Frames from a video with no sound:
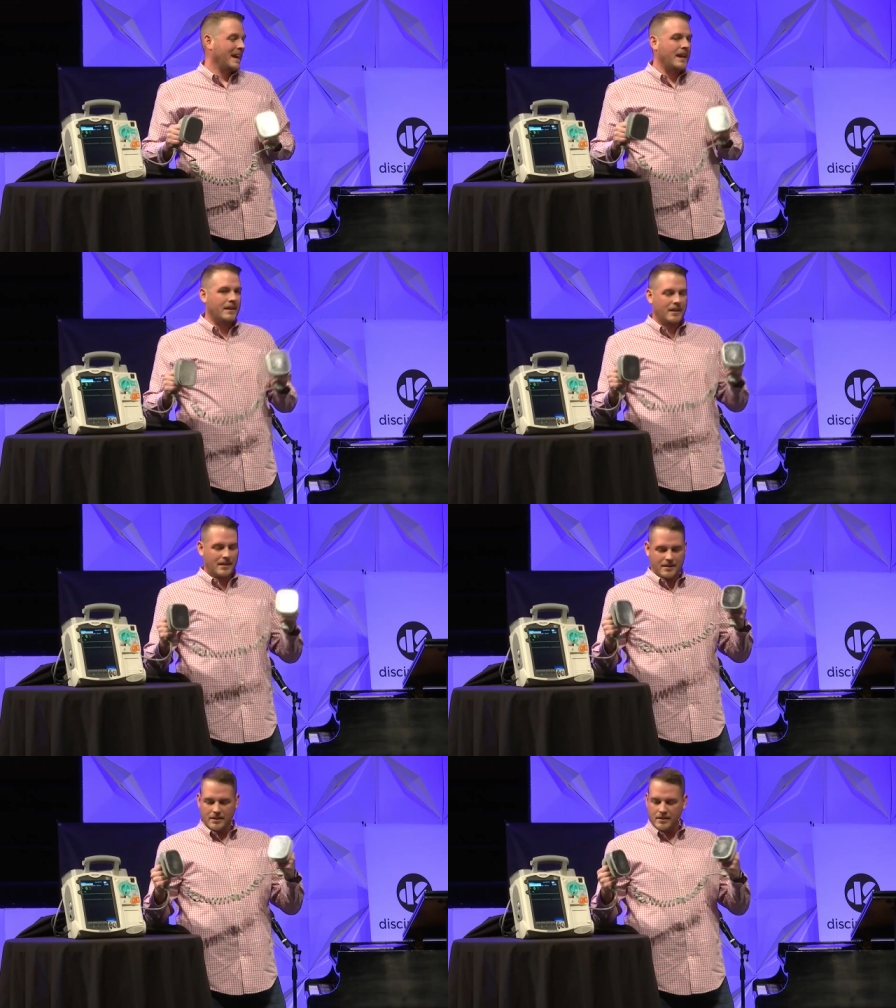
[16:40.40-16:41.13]
And
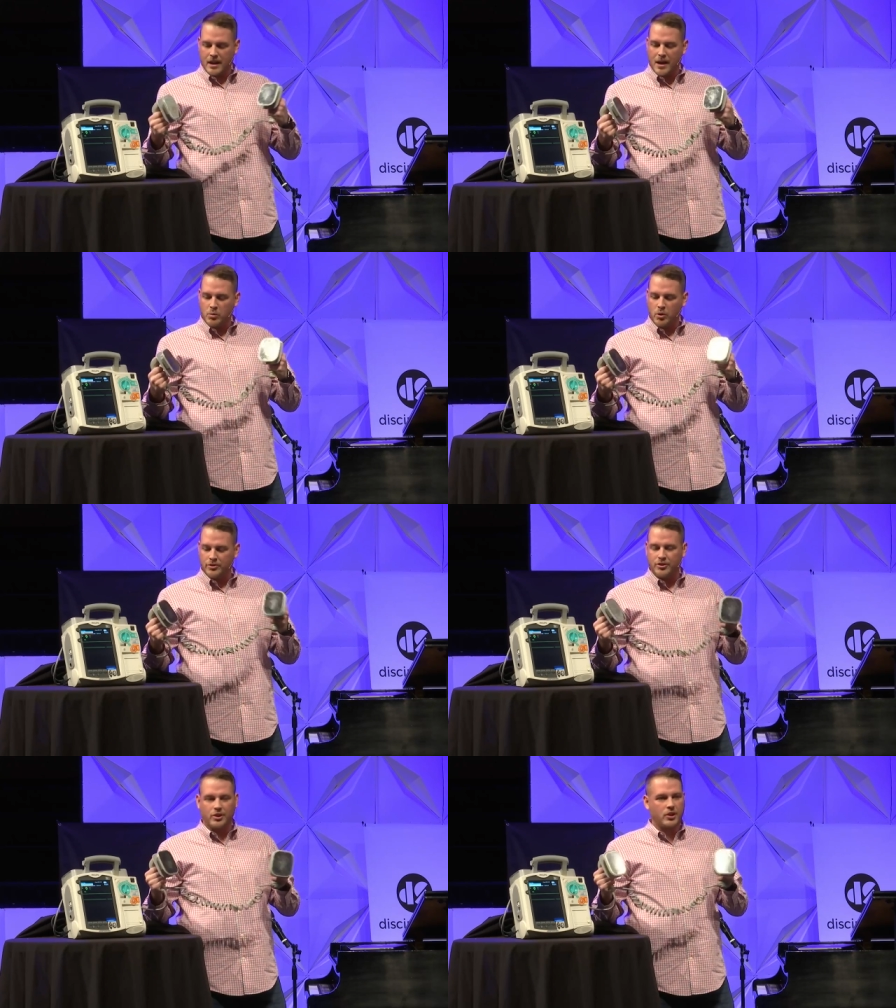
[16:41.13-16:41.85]
God
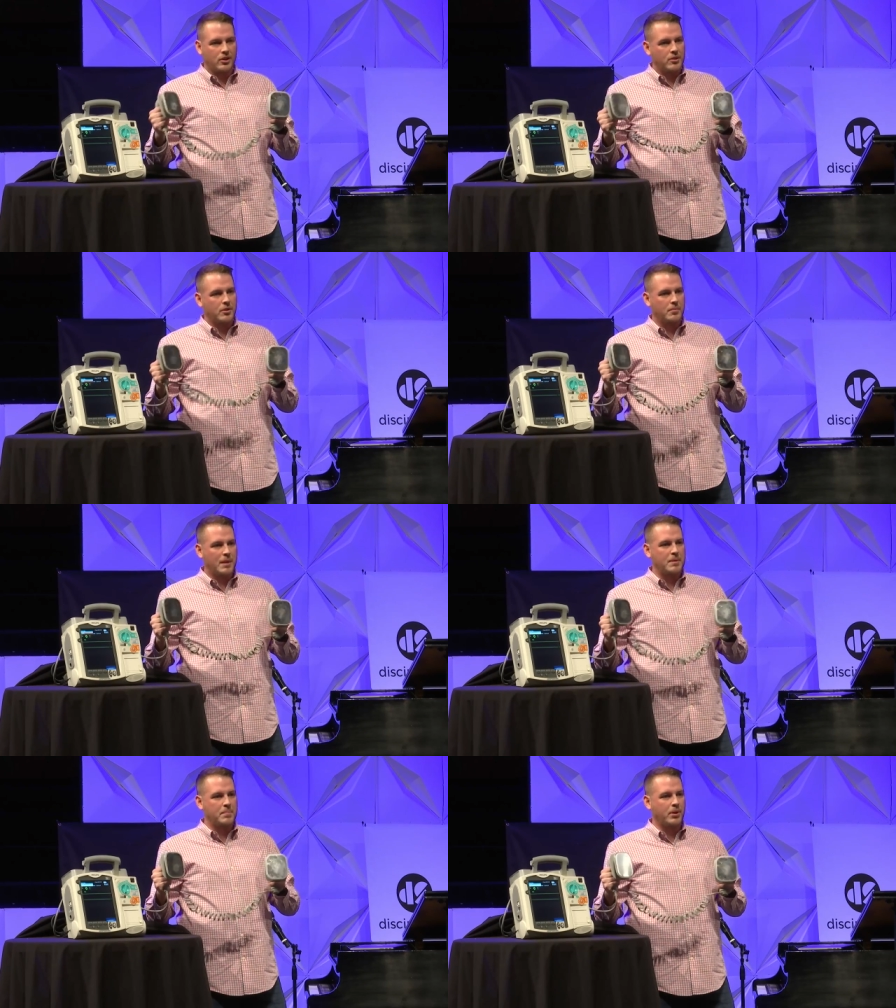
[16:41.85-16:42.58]
wants to
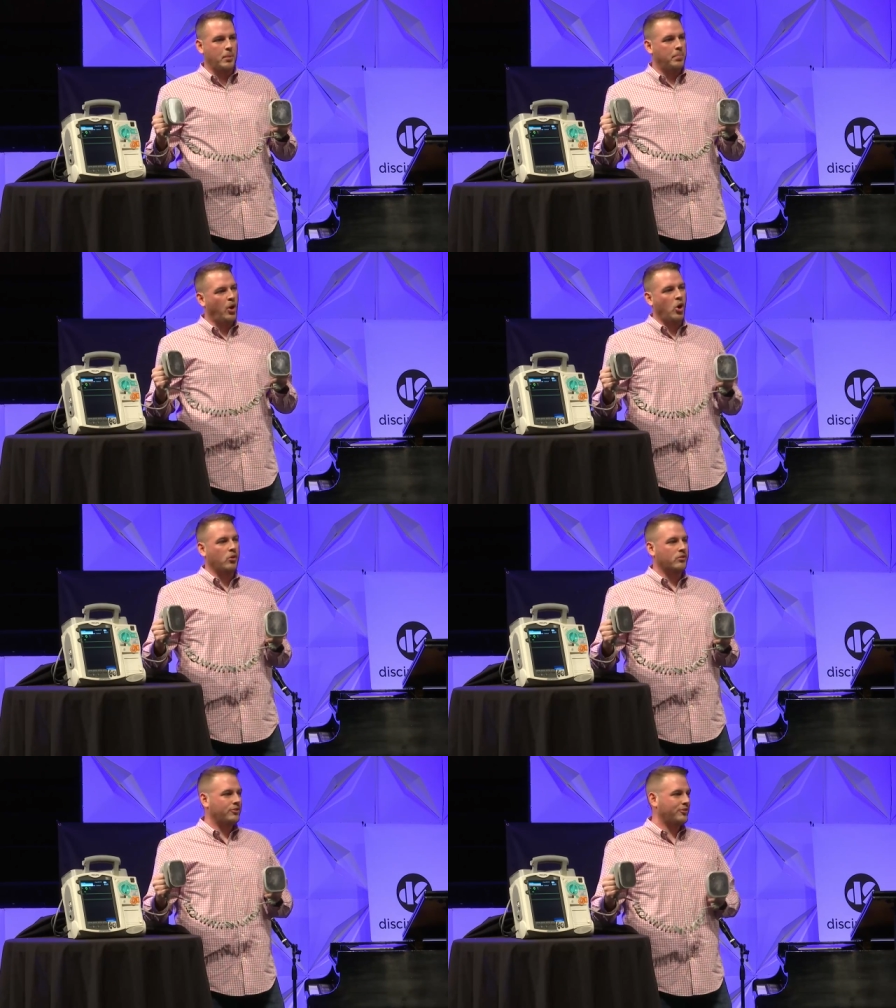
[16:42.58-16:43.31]
maybe put a
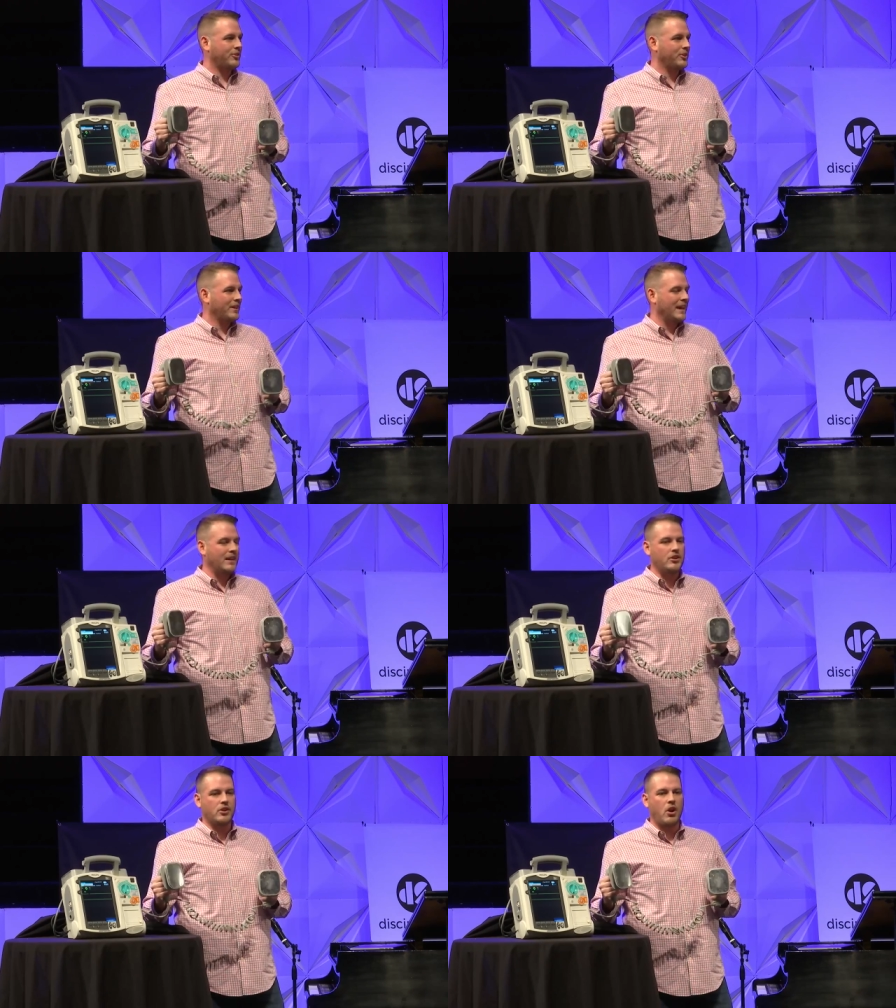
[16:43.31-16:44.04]
pulse
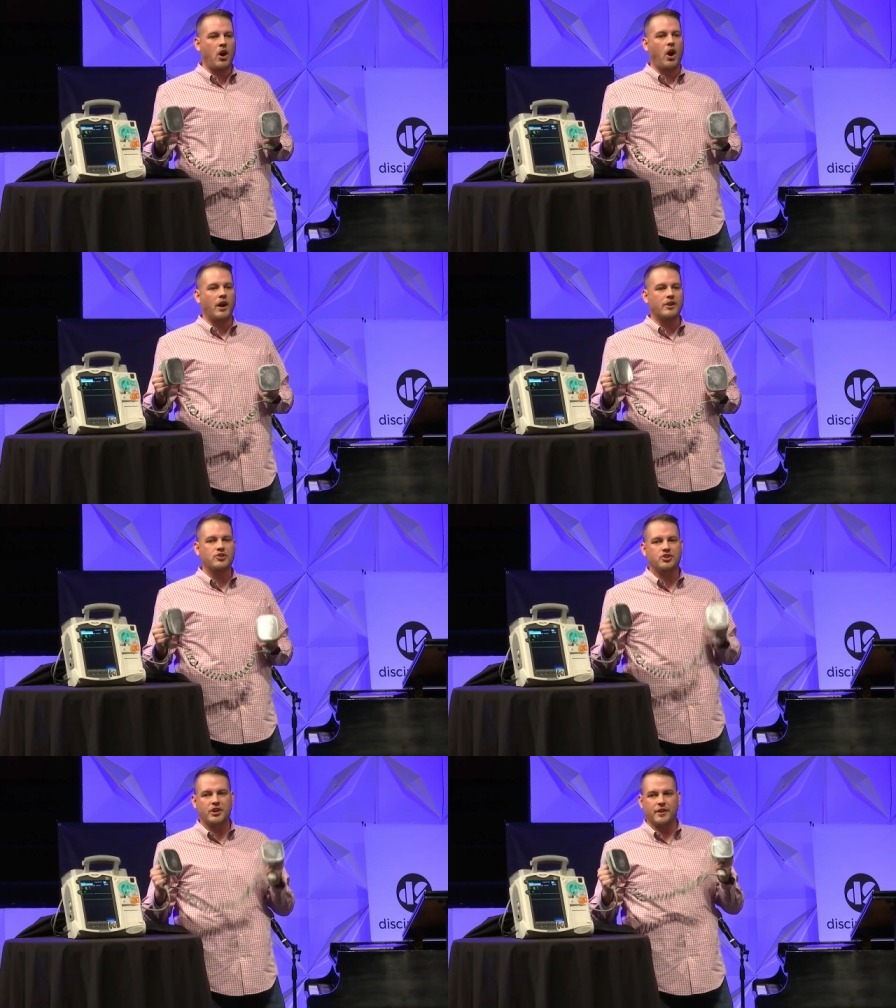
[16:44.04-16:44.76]
into your heart
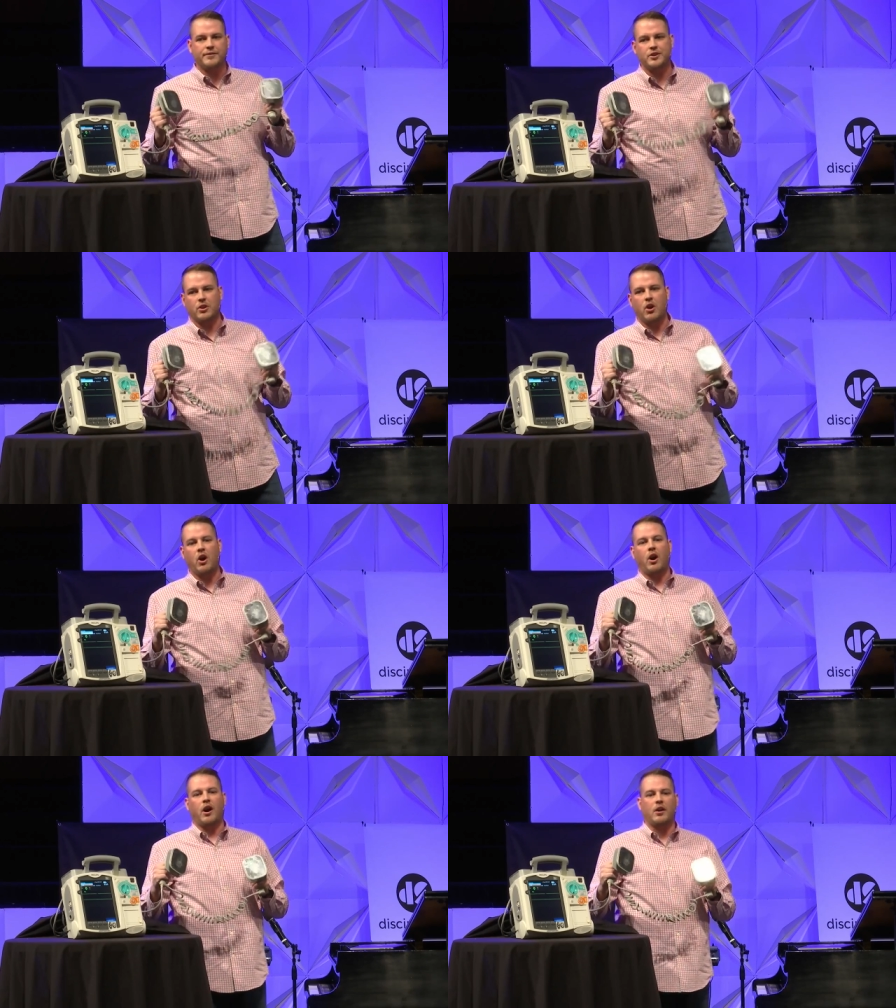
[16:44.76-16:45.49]
and shift your
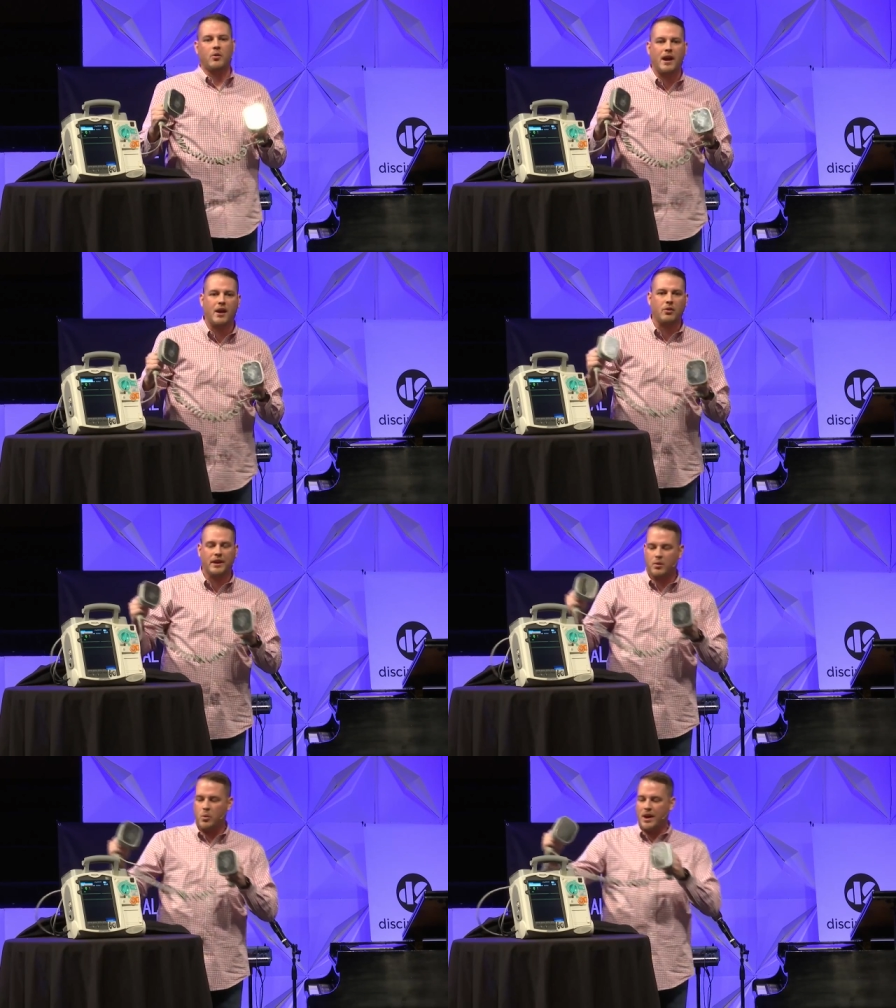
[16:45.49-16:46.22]
heart
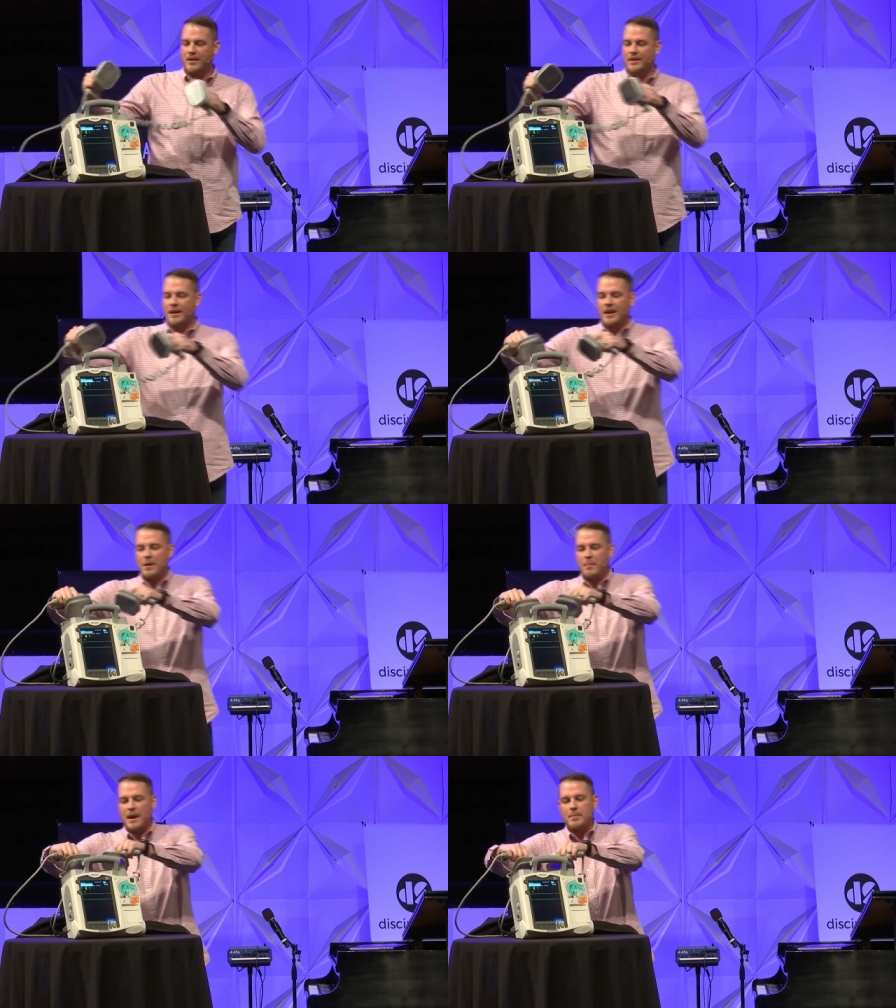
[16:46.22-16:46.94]
around in a way that
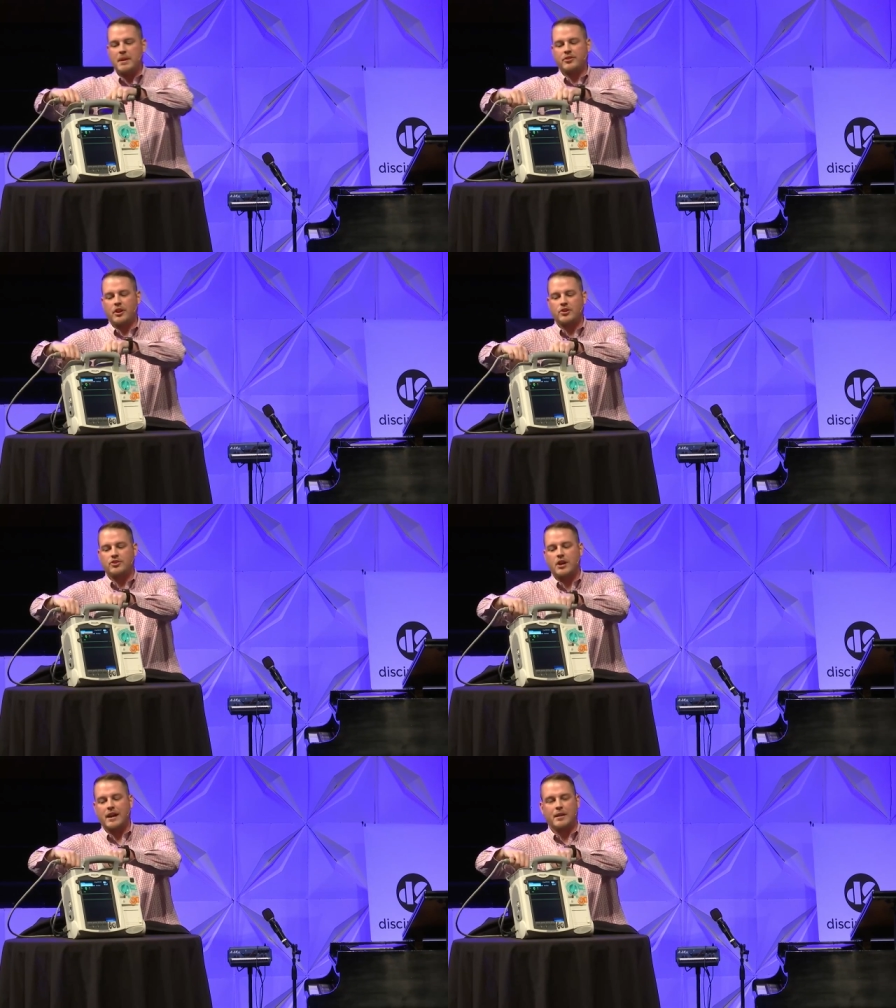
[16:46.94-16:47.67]
maybe it's going to
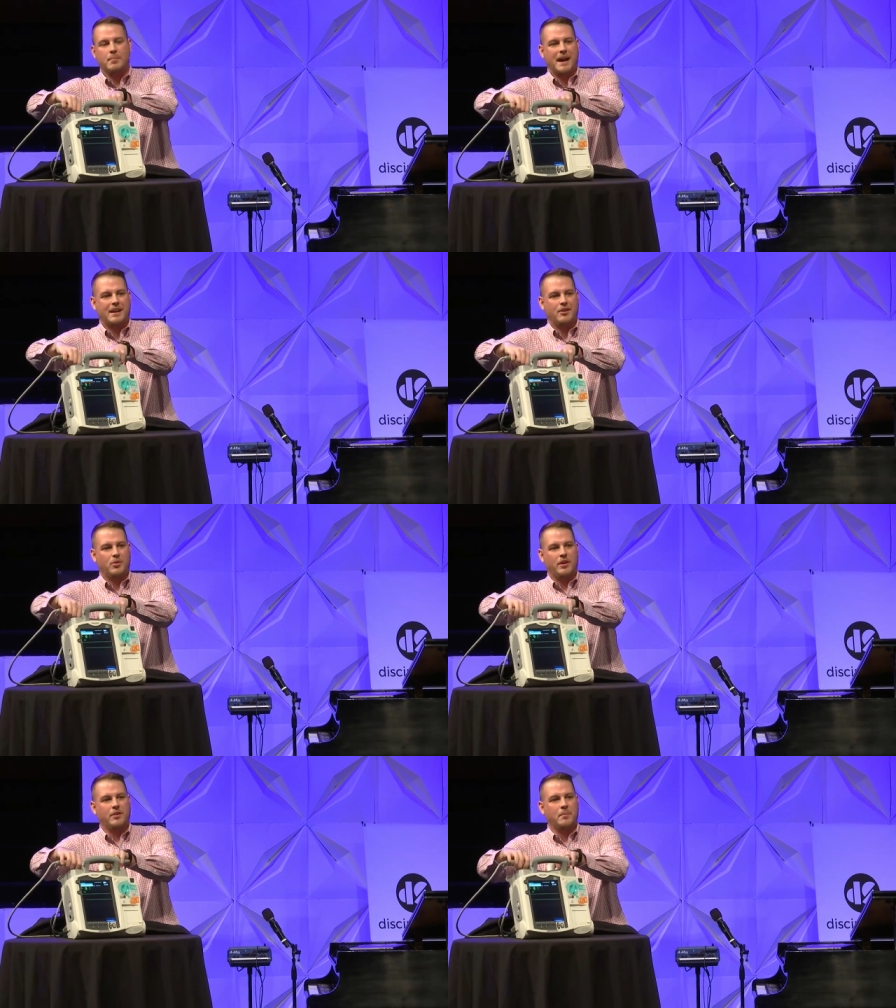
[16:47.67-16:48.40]
shock it back
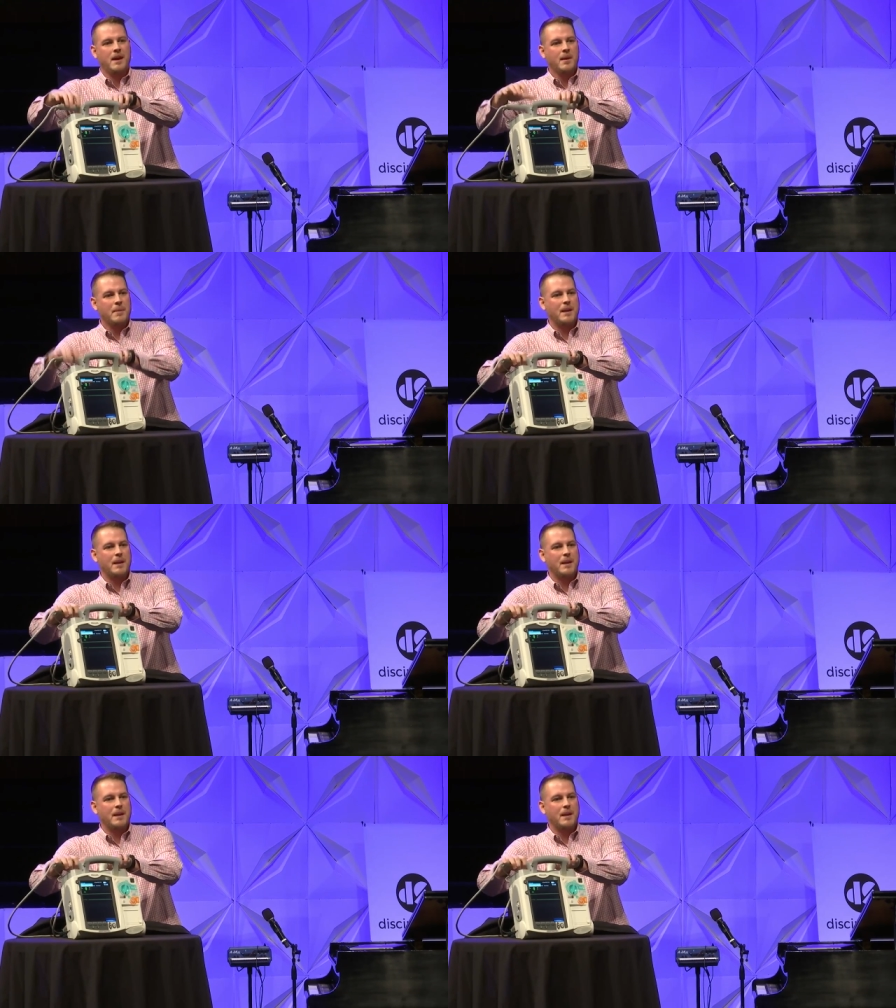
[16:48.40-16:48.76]
into rhythm.